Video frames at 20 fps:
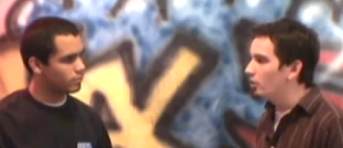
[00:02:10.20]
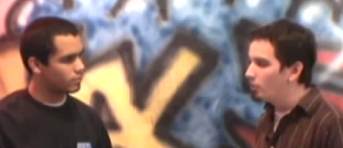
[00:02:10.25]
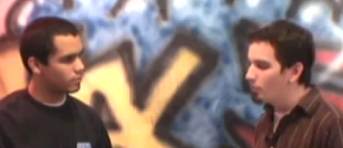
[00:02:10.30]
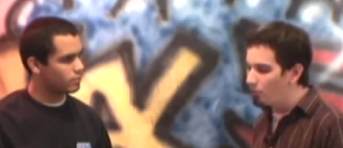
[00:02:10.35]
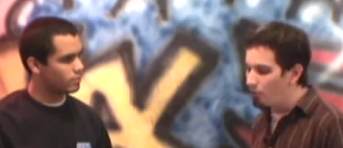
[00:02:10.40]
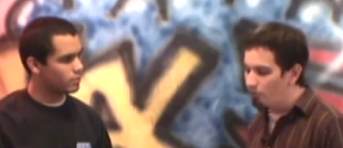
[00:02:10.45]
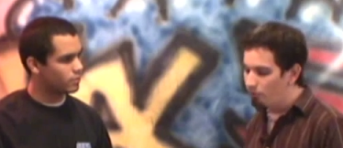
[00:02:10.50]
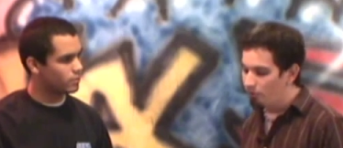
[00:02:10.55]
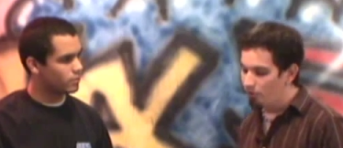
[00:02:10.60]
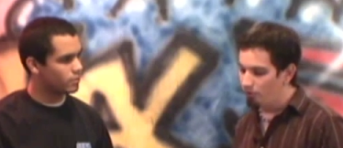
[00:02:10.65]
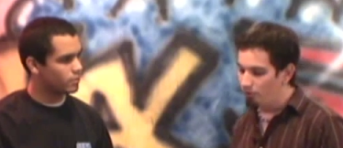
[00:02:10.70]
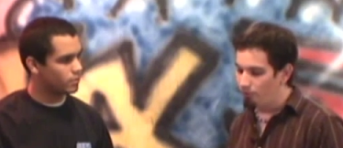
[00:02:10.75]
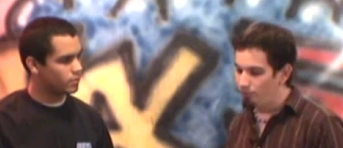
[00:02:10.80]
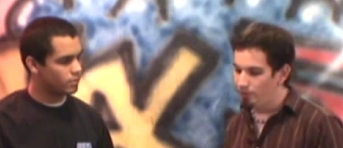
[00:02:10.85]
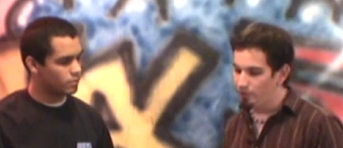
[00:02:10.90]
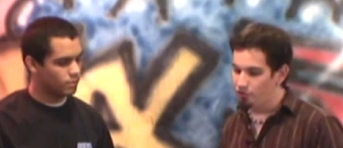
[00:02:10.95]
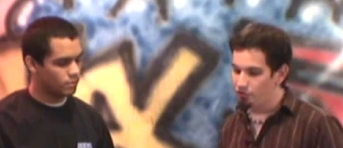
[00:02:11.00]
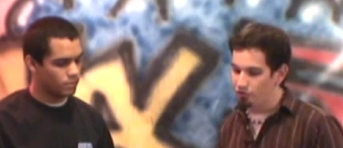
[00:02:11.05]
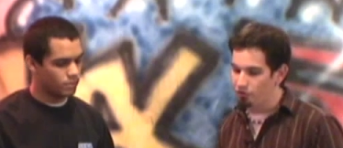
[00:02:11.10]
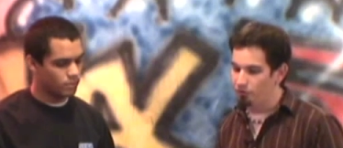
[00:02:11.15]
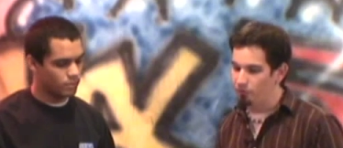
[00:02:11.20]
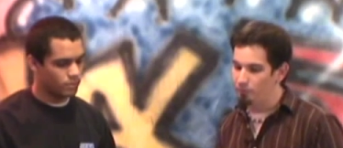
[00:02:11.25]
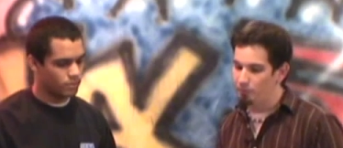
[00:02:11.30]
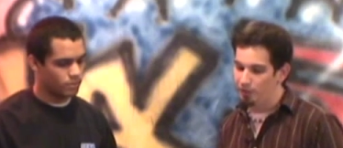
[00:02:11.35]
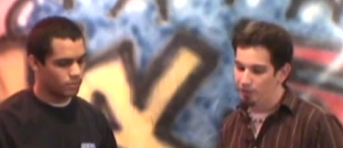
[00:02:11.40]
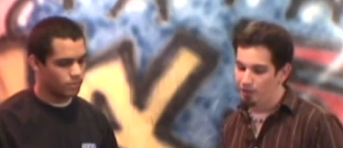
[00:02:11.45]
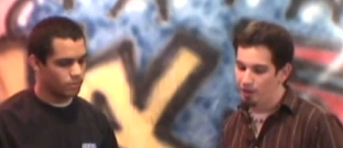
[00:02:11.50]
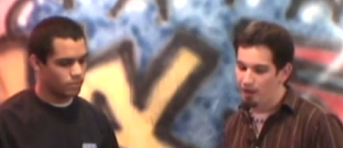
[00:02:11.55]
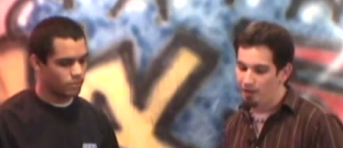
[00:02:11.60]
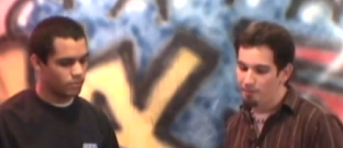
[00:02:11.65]
Speaker 1: their own little features,
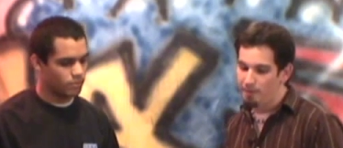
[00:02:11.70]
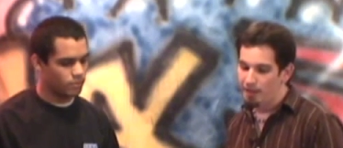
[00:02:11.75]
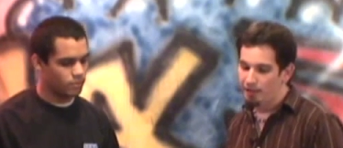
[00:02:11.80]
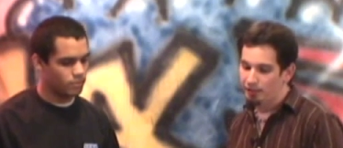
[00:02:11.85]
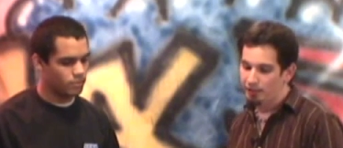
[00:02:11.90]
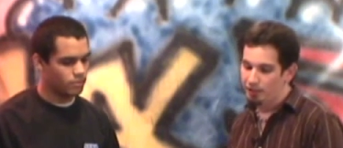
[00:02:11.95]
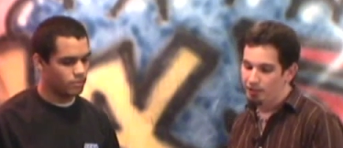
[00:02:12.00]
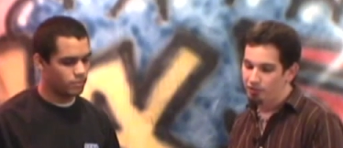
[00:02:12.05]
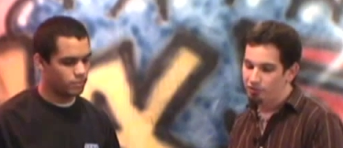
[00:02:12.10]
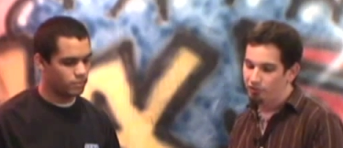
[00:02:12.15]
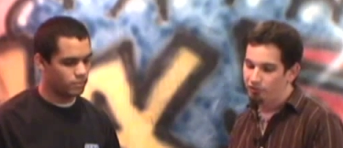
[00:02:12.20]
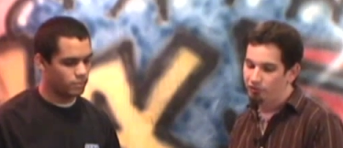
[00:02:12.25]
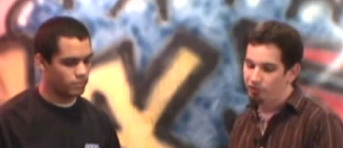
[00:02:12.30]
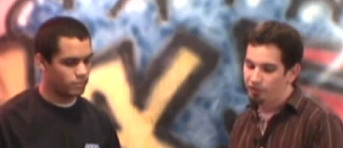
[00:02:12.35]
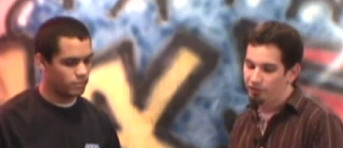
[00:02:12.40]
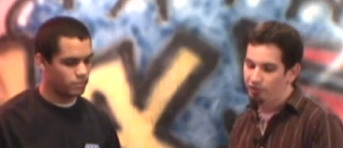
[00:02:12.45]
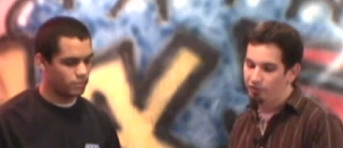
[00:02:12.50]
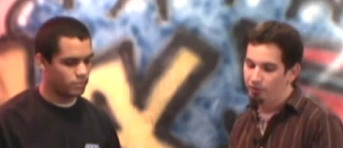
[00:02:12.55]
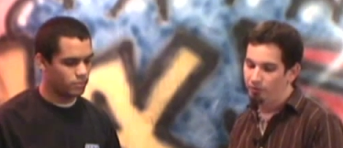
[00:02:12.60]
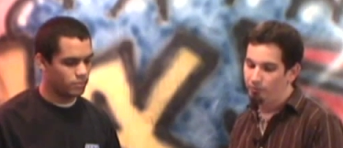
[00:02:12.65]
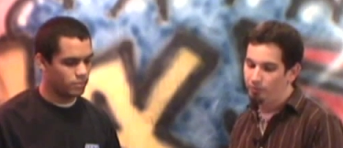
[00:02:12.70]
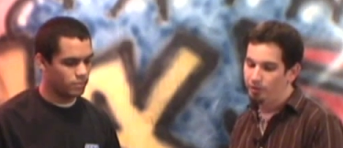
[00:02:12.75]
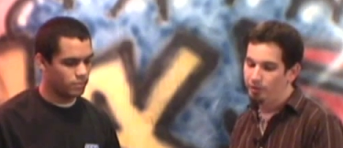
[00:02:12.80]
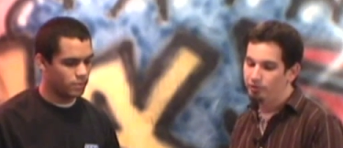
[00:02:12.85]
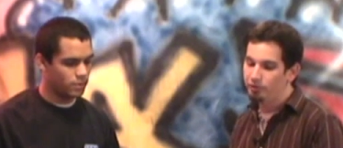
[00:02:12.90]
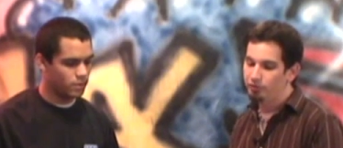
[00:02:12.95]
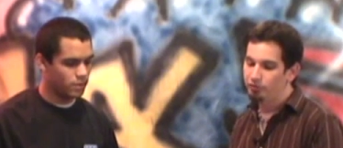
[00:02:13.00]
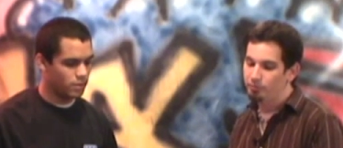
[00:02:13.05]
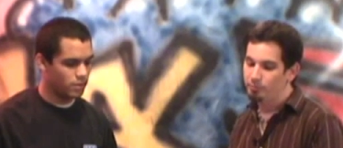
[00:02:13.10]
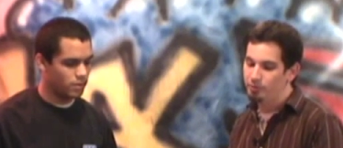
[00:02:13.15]
but I mainly just stick to the Real
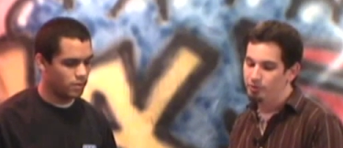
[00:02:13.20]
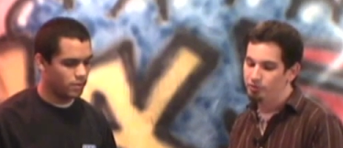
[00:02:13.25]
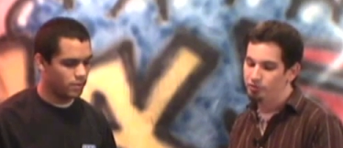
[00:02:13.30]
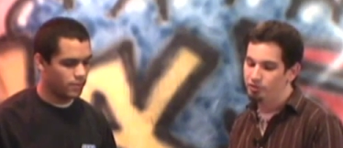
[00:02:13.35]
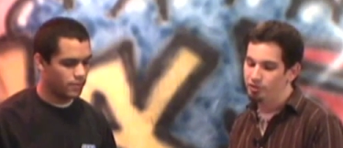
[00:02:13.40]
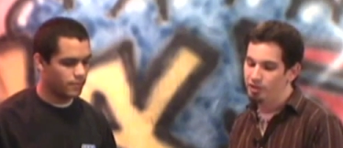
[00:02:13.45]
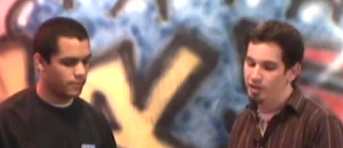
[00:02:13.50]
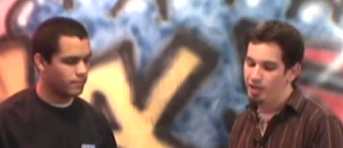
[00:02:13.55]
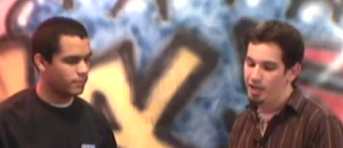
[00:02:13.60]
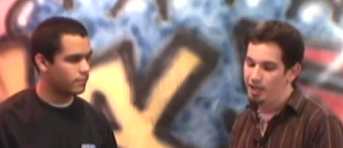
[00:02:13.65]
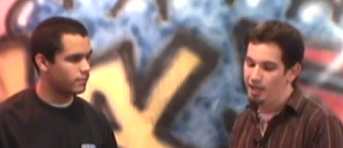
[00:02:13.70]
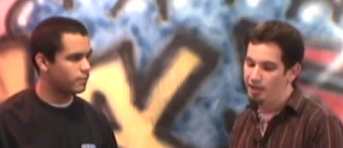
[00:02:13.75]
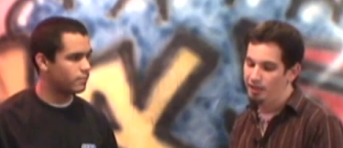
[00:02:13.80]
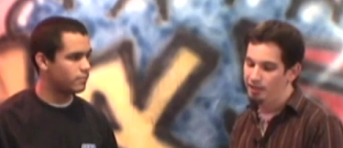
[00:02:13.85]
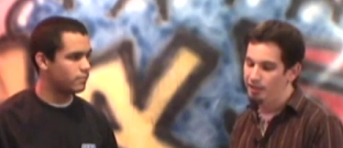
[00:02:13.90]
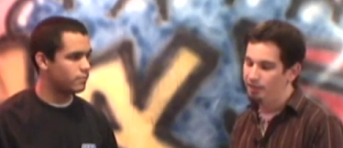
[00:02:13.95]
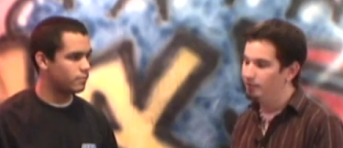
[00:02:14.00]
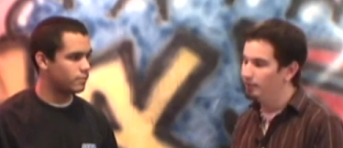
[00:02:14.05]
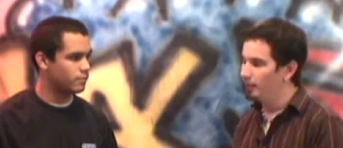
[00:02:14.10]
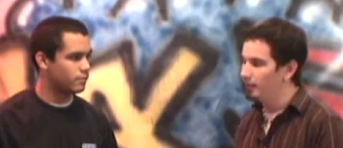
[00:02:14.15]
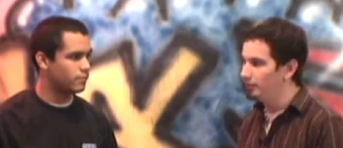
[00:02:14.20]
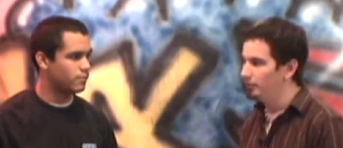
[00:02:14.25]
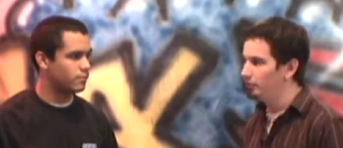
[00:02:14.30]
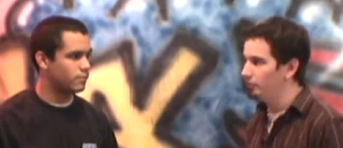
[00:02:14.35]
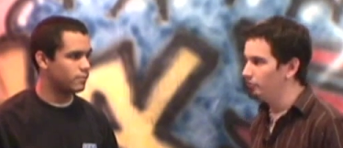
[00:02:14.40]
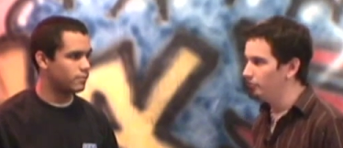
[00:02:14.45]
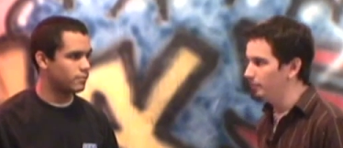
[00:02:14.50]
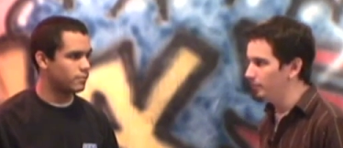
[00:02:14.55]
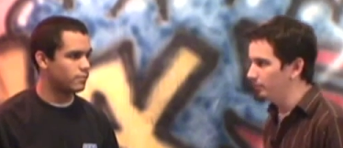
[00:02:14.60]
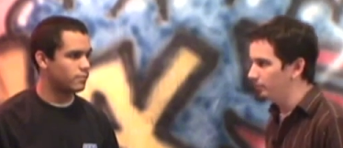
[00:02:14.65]
distribution and the Tight
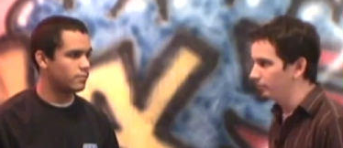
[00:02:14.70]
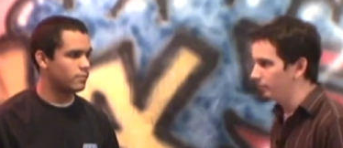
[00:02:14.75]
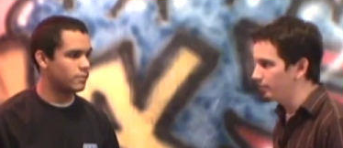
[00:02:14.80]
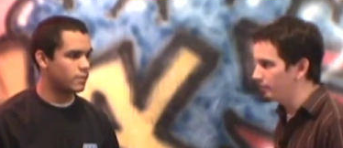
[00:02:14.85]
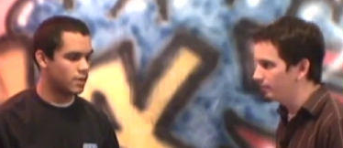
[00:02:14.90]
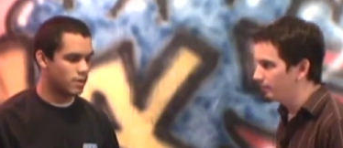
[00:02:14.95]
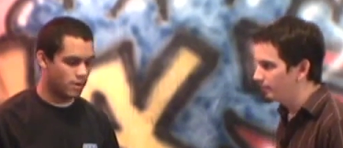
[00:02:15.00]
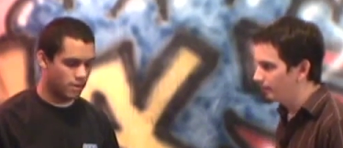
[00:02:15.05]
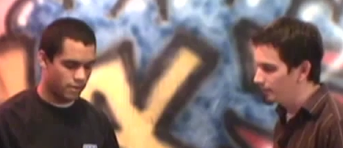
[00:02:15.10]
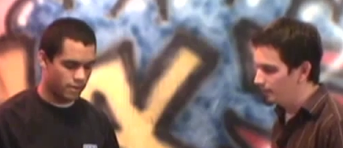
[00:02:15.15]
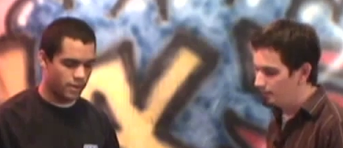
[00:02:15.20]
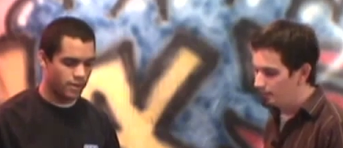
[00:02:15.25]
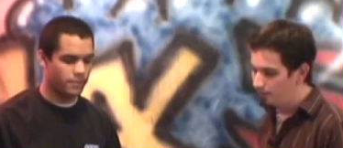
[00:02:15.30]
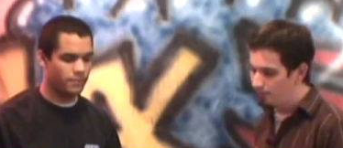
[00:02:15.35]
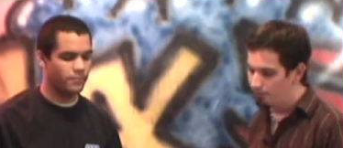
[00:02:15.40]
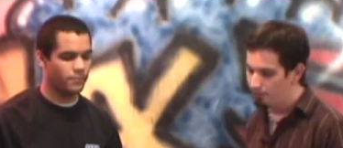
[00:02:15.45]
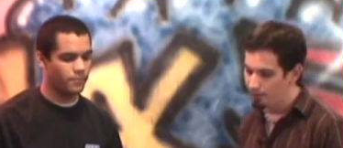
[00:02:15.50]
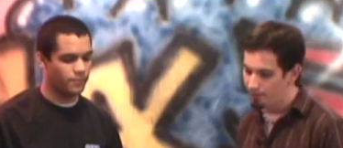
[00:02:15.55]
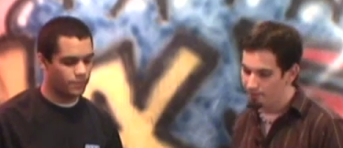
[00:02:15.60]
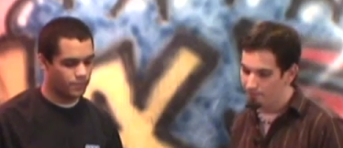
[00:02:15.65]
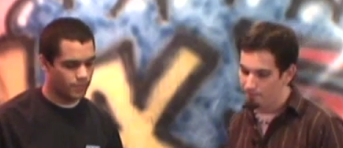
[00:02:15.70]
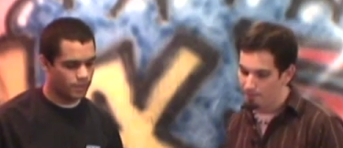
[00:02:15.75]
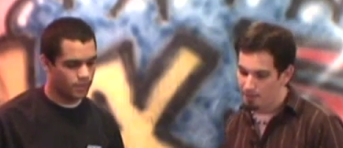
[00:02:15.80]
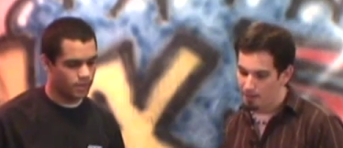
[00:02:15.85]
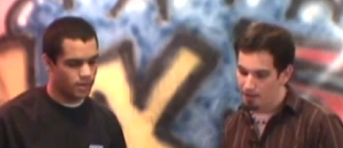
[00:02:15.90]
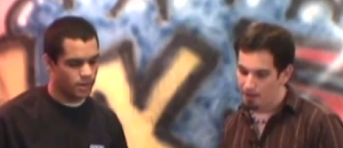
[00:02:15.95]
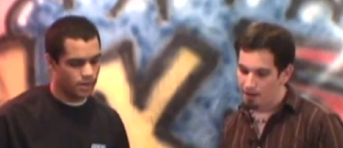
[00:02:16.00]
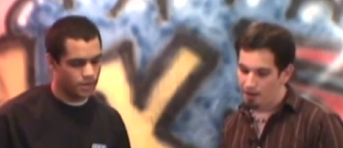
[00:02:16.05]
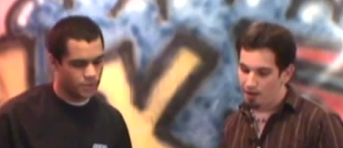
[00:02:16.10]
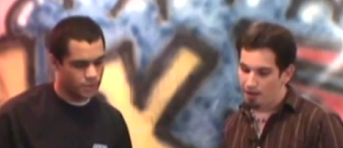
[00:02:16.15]
distribution. All right. Okay?
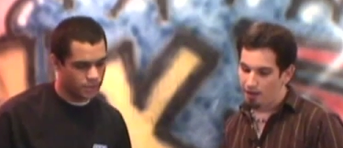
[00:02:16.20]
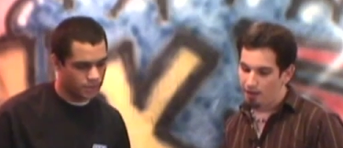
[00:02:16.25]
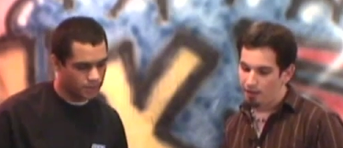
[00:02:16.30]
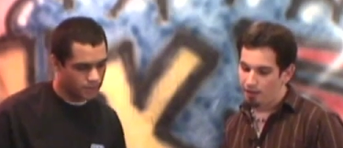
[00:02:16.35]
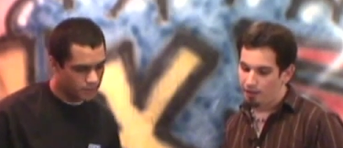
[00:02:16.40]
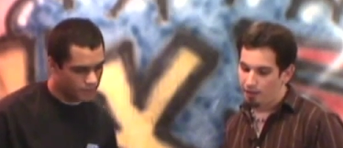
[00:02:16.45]
Gotcha.